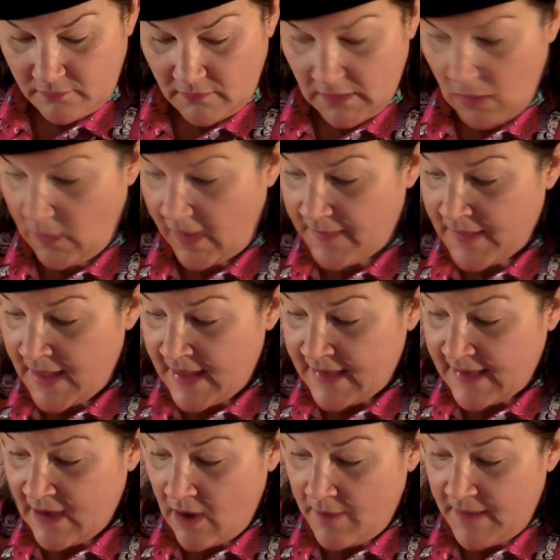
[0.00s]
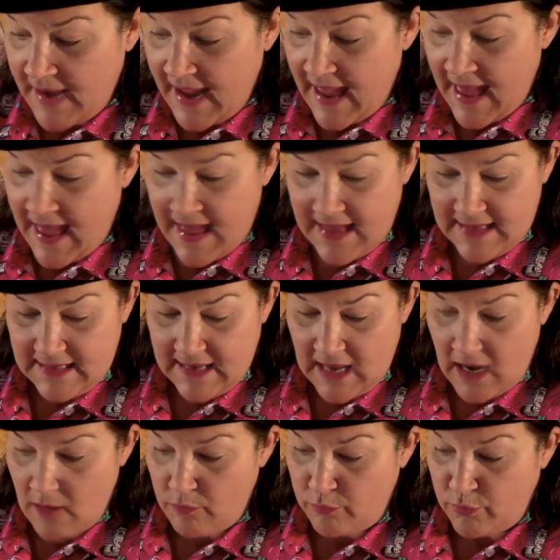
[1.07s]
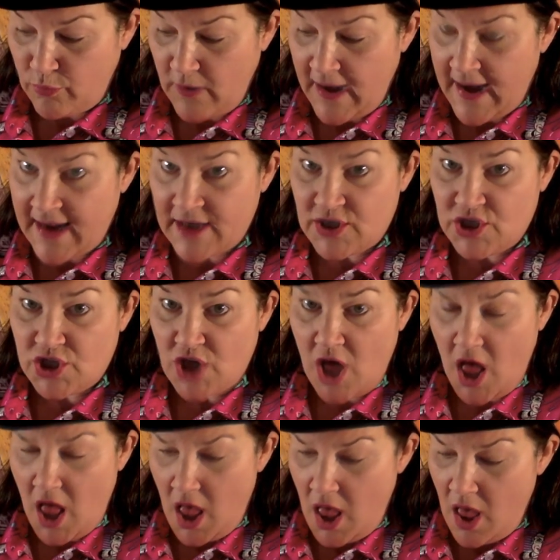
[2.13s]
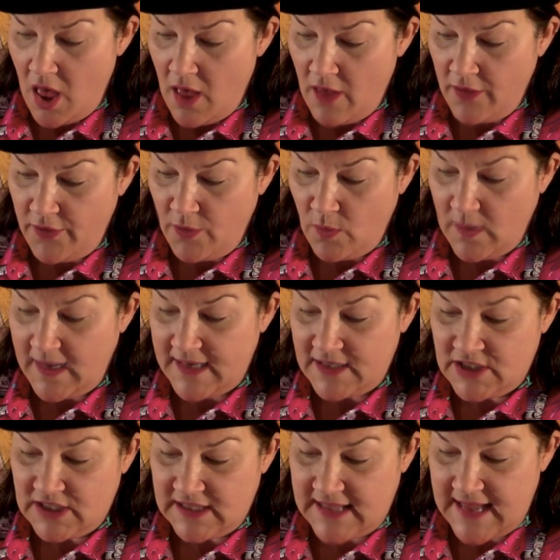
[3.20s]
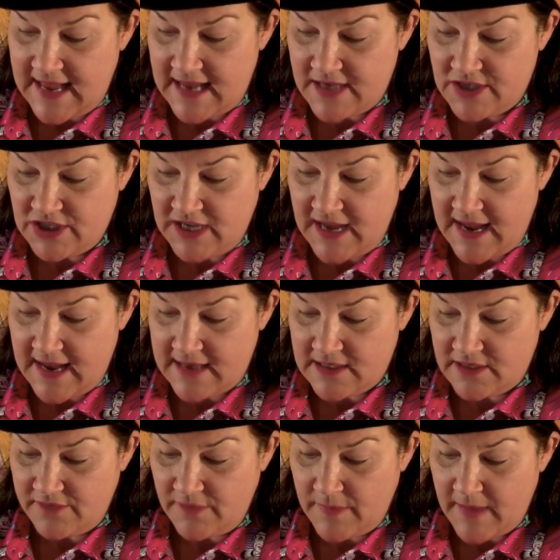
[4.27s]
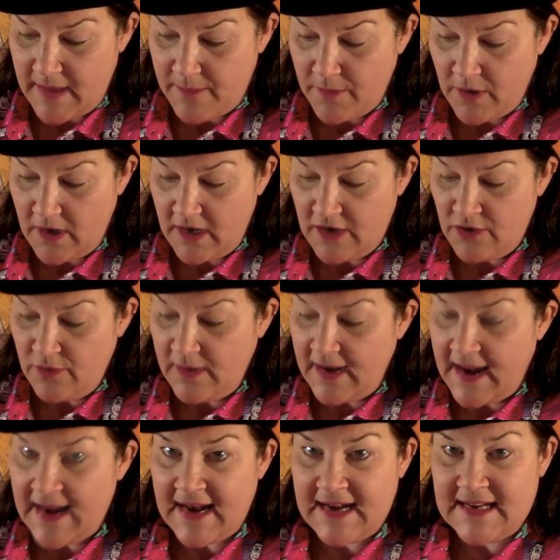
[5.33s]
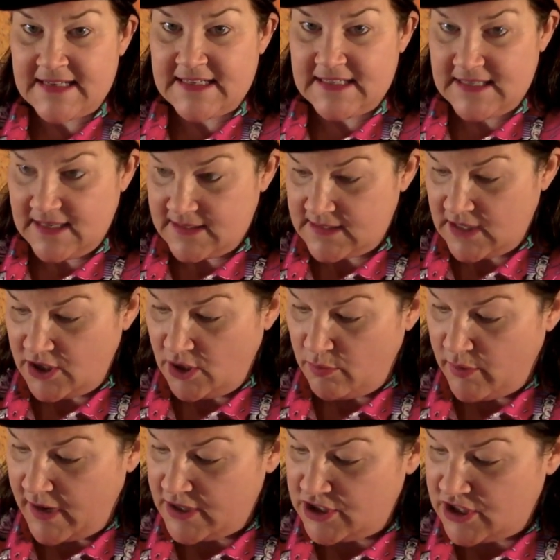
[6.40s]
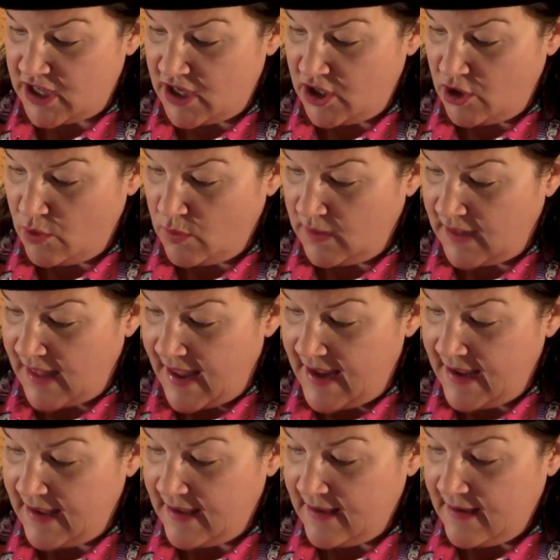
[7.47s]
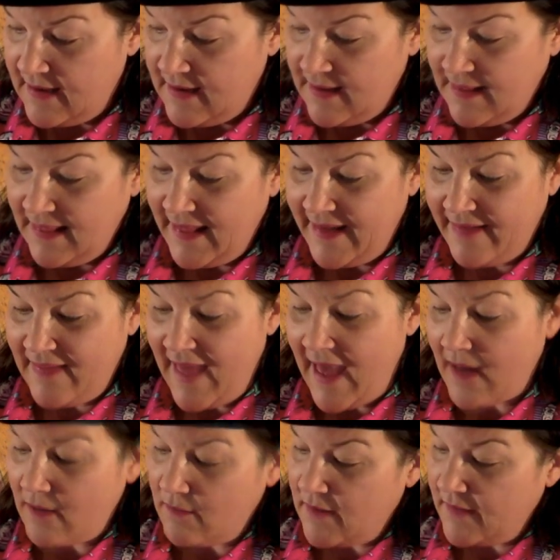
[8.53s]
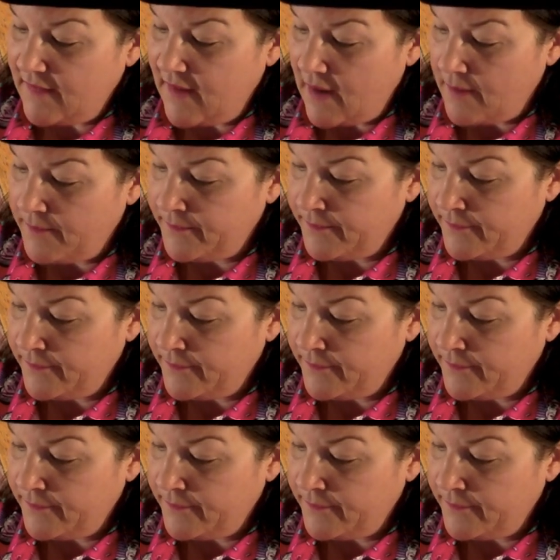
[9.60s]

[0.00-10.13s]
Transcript: Okay, now I'm going to add a branch all the way to the edgy edge of the paper, and you could add any details on your branch that you would like, like that, right there.